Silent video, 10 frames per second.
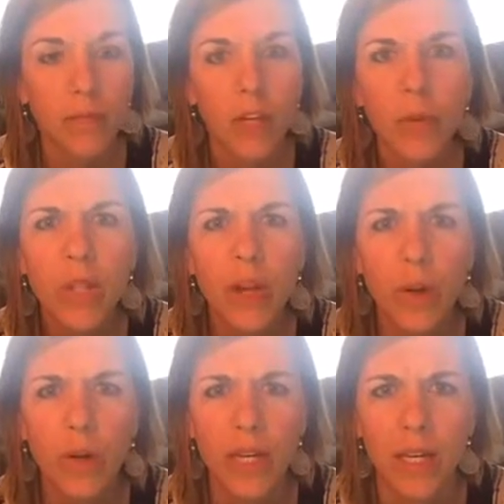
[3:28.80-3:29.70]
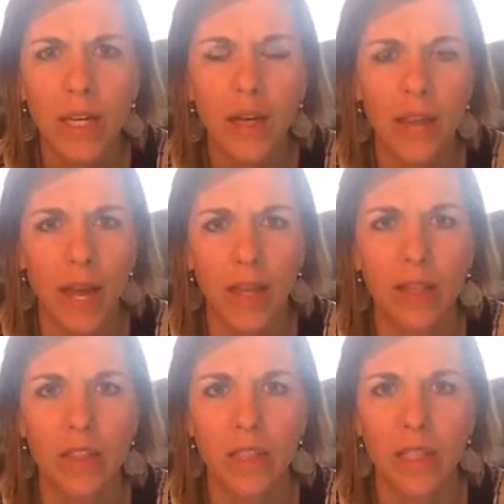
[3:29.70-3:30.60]
really honing in on that and
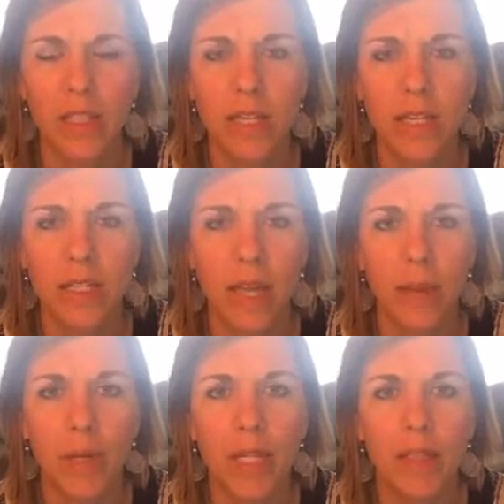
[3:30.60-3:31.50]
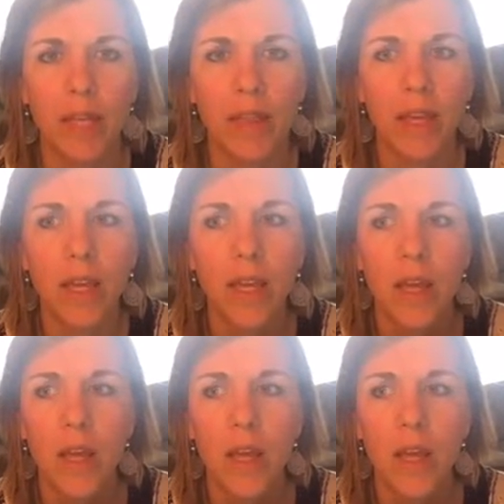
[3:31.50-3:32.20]
just listening to that, because I think